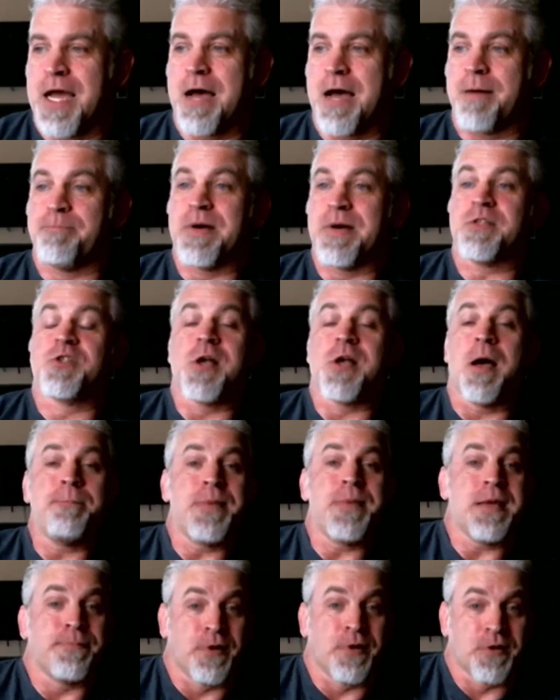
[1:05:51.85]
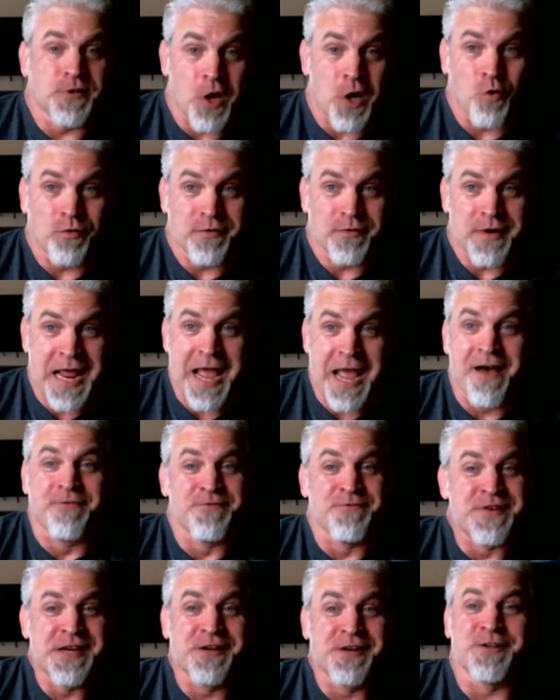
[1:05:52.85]
Uh, but some people don't
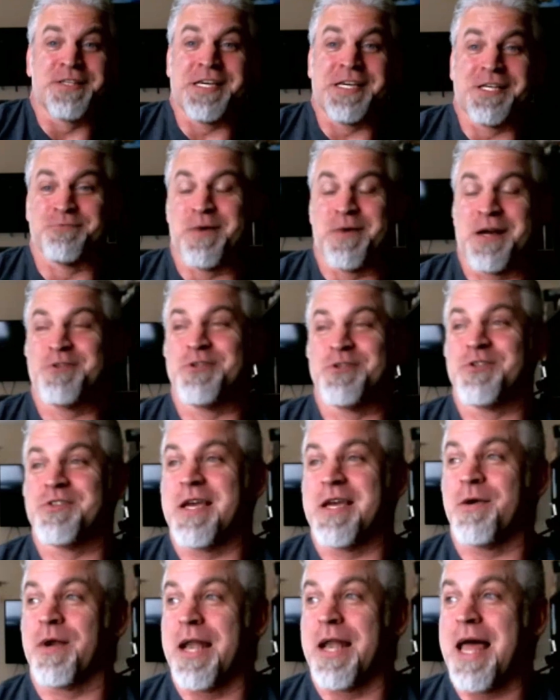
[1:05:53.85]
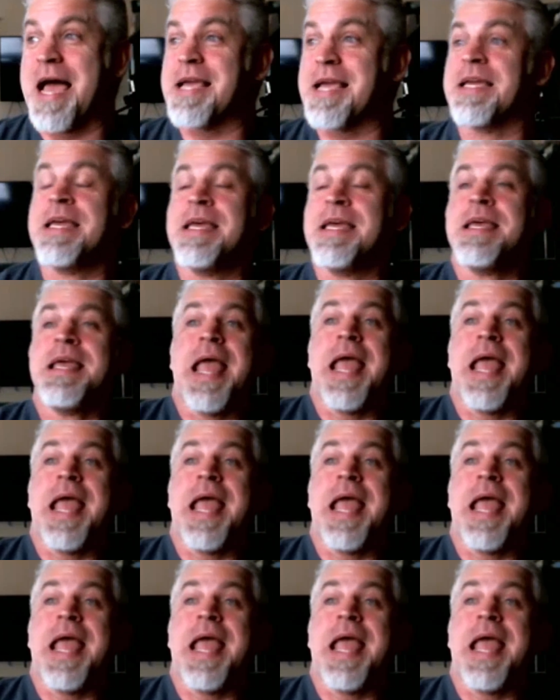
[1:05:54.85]
have nearly as much as they would like.